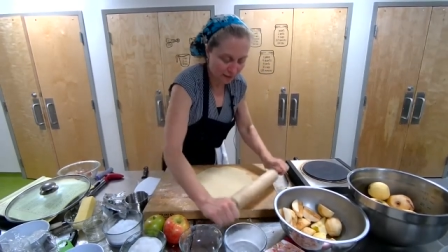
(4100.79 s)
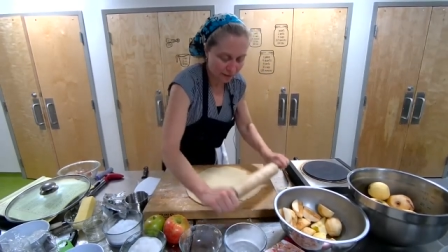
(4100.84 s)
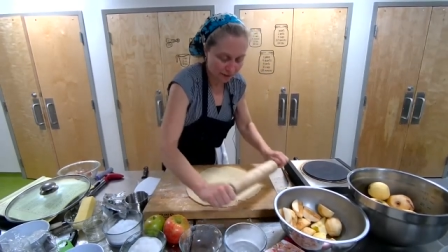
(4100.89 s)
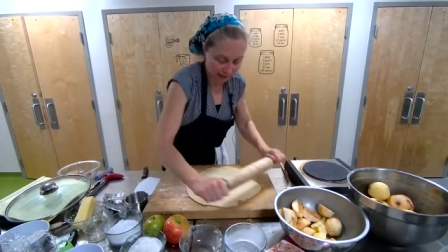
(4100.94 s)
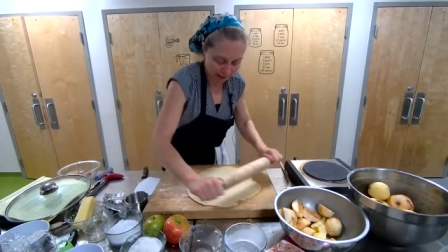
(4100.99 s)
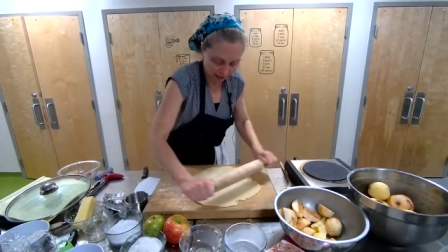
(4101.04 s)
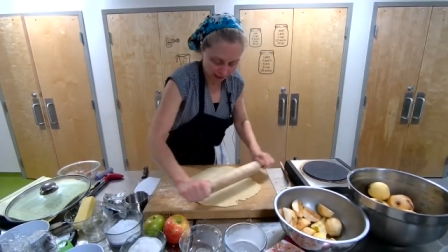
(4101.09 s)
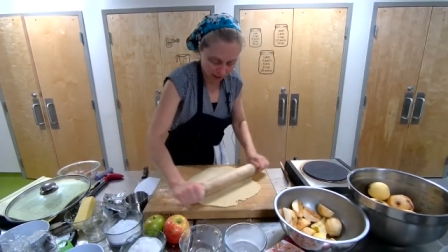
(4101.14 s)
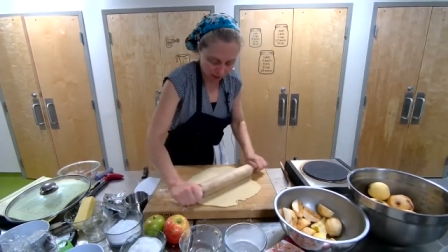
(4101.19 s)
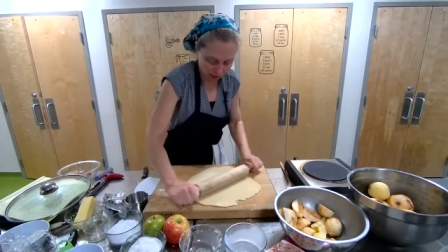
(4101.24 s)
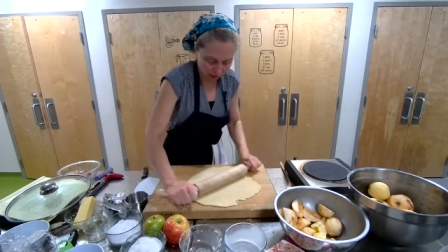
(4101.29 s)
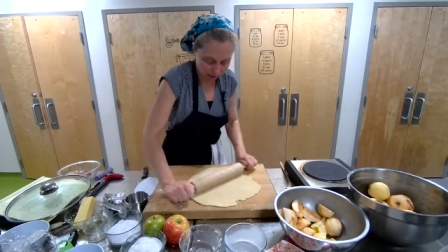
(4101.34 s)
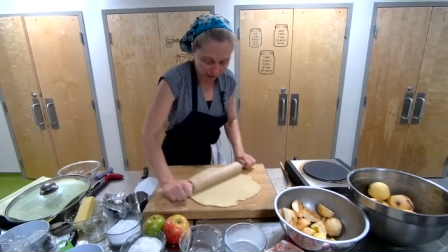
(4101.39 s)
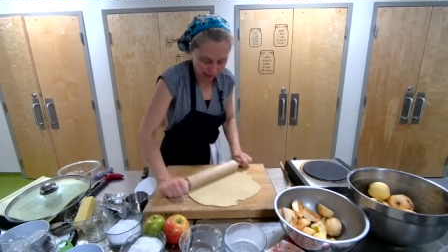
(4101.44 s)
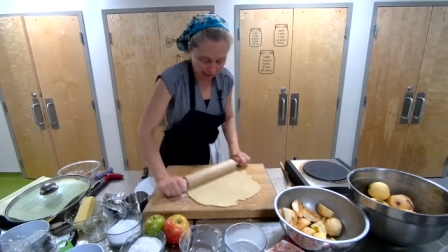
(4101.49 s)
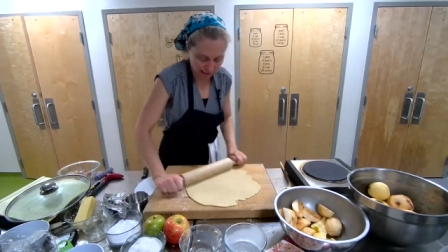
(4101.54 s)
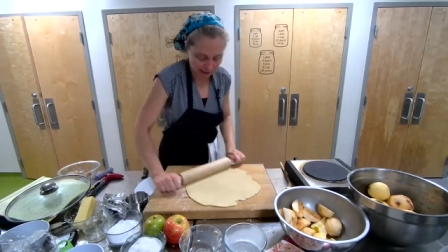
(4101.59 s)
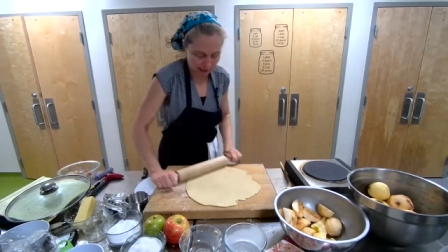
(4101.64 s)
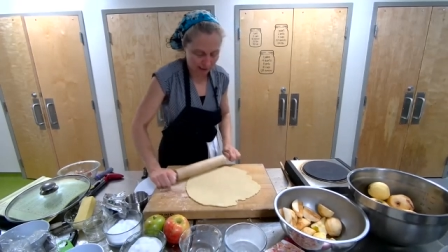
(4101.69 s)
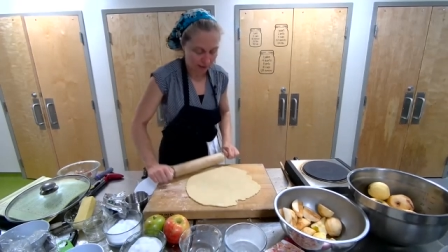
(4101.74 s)
flakier
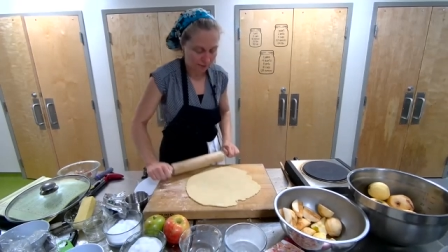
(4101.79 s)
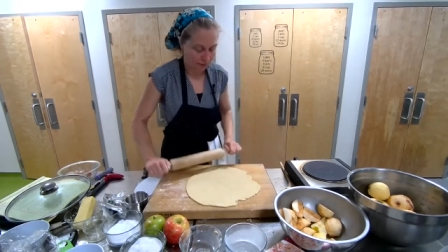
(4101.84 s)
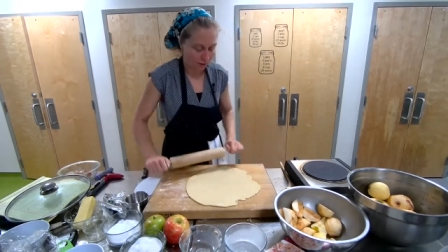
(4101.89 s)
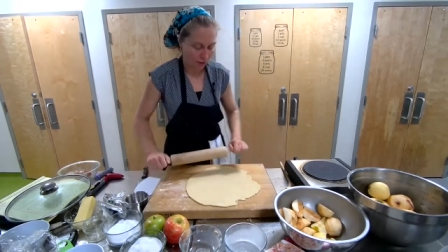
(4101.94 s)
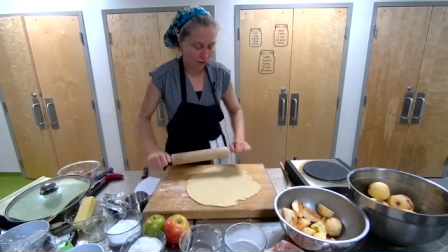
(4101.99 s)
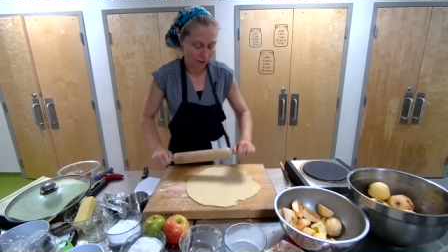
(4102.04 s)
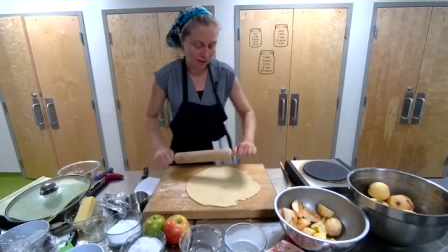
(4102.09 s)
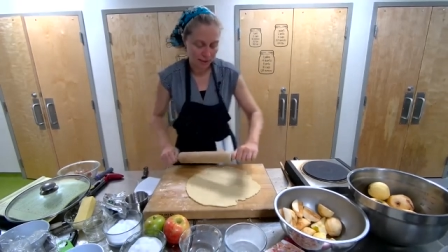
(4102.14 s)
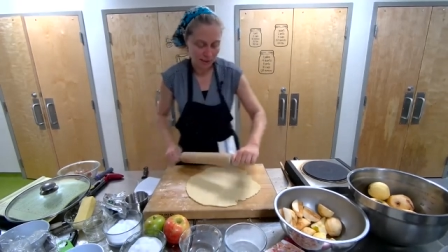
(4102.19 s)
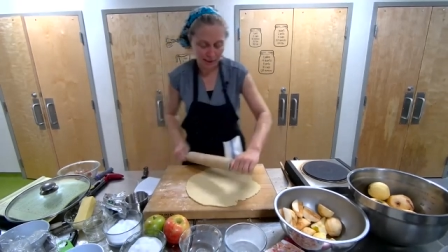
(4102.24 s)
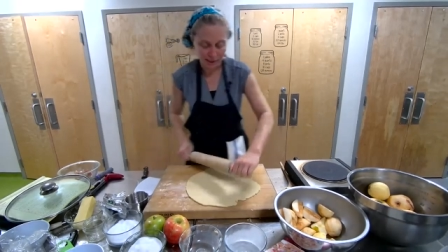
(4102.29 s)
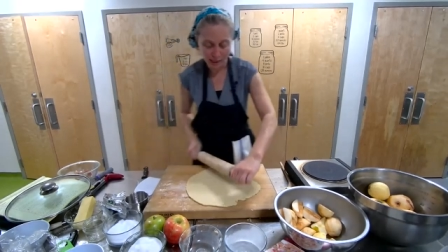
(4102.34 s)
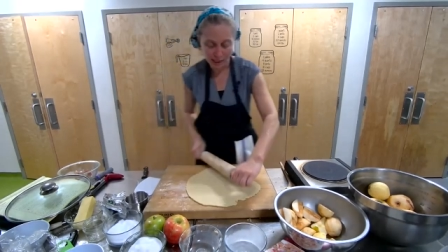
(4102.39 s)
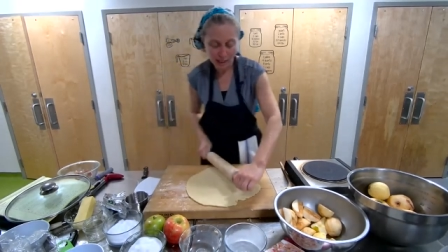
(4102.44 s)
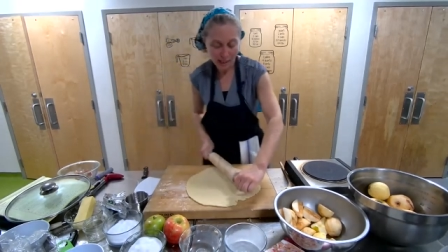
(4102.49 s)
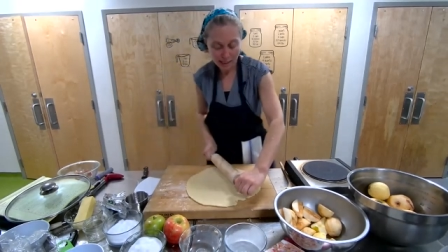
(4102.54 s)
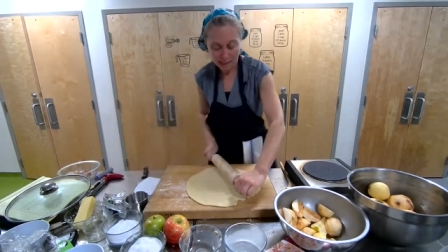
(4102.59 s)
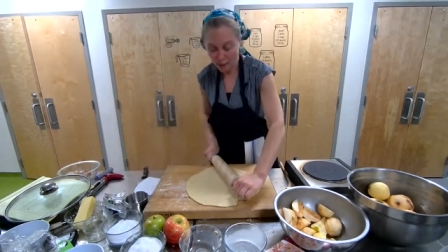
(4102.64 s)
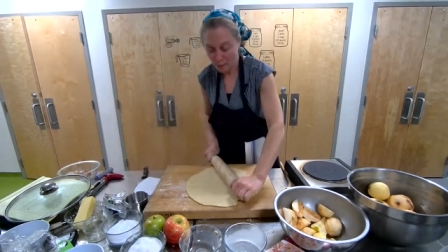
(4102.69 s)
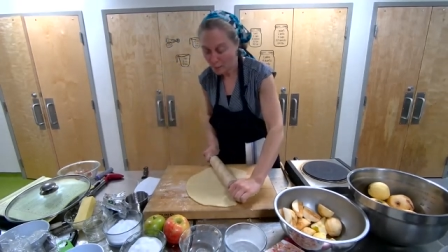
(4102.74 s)
crust versus
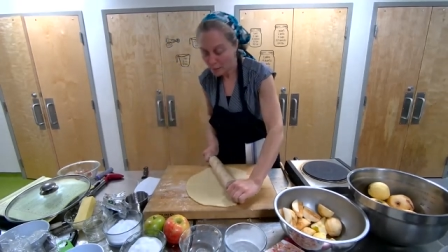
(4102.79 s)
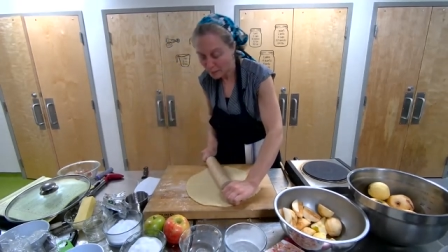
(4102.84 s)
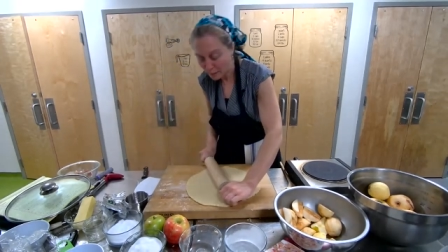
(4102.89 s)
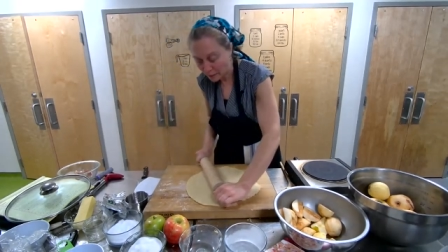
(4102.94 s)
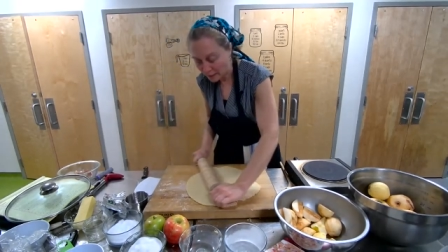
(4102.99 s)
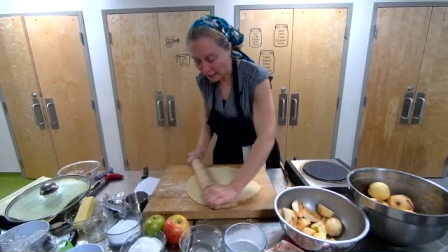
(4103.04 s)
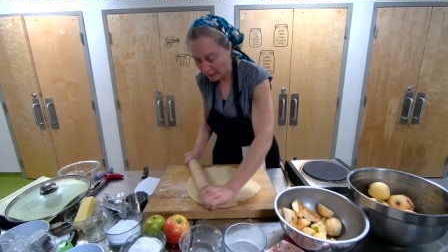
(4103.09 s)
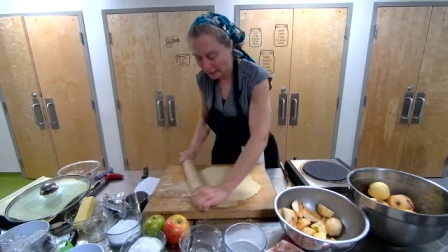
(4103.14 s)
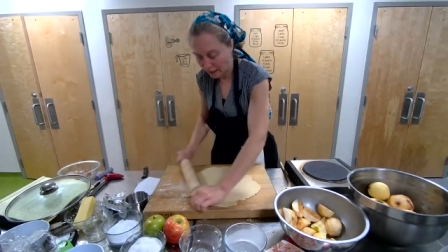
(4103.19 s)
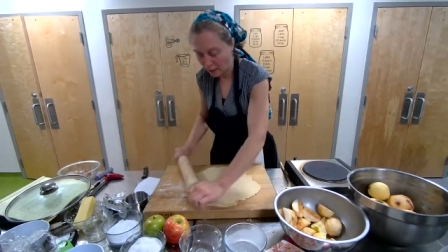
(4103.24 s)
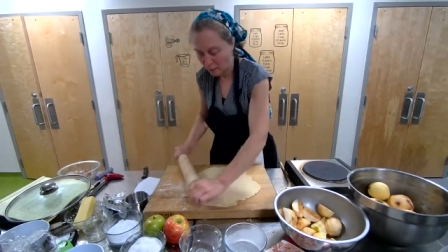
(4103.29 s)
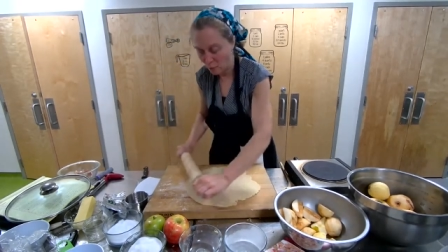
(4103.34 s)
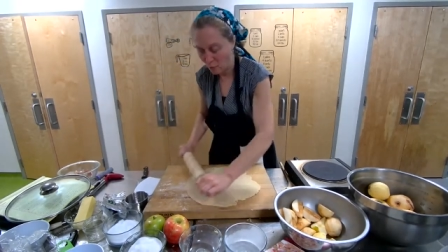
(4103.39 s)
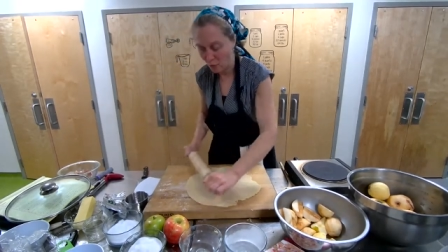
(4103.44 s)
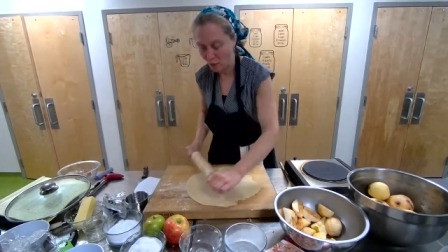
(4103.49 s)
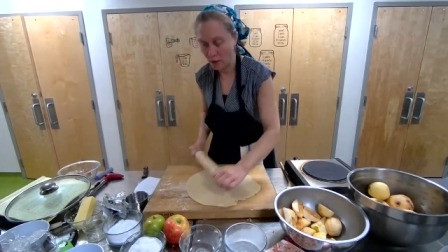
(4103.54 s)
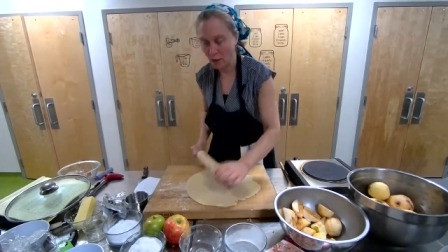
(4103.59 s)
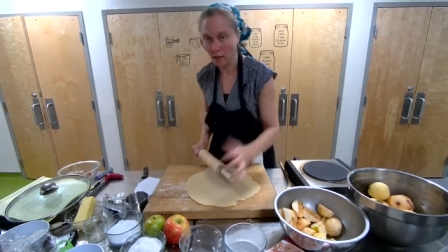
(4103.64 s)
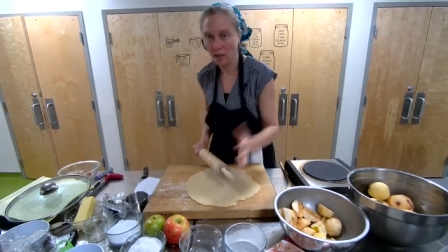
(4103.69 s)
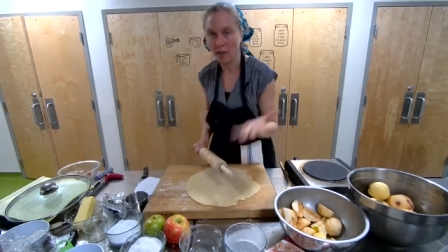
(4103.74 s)
some people like a
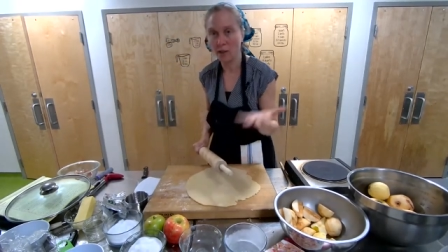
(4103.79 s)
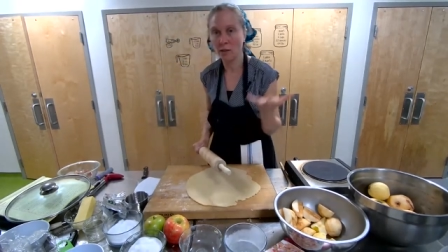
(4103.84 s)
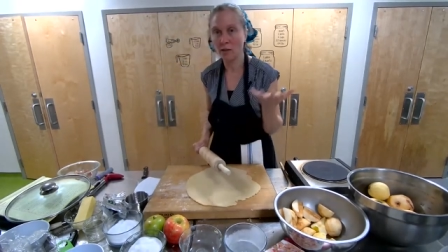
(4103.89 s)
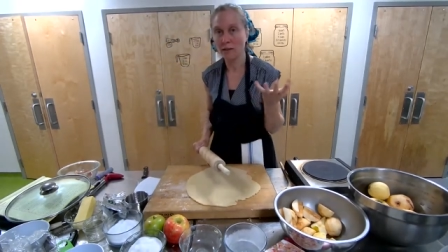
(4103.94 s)
more